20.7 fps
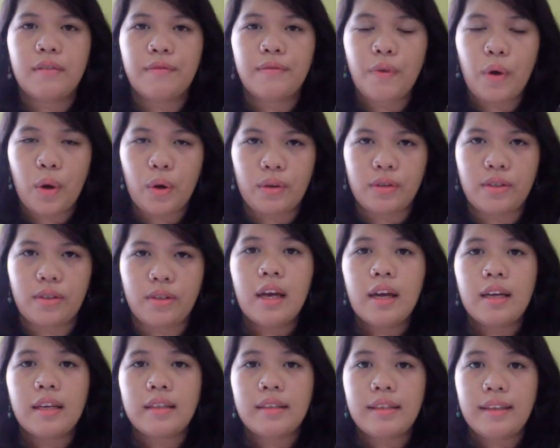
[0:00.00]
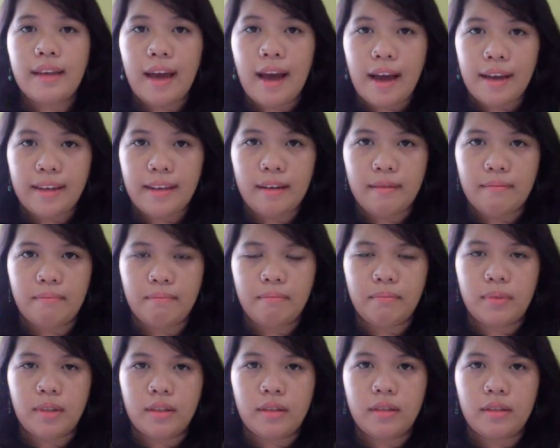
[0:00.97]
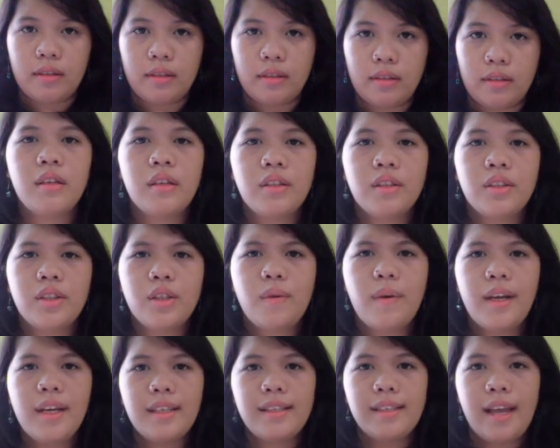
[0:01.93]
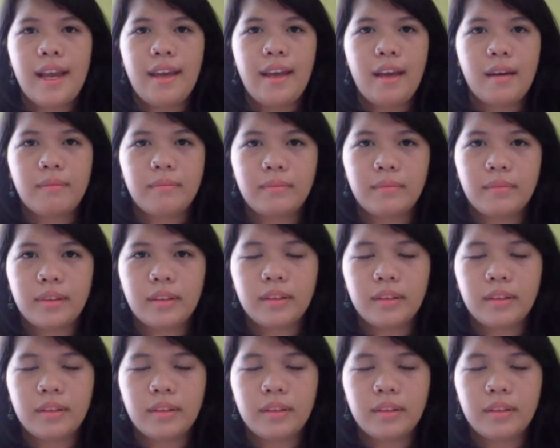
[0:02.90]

First, the iamb. So what is iamb?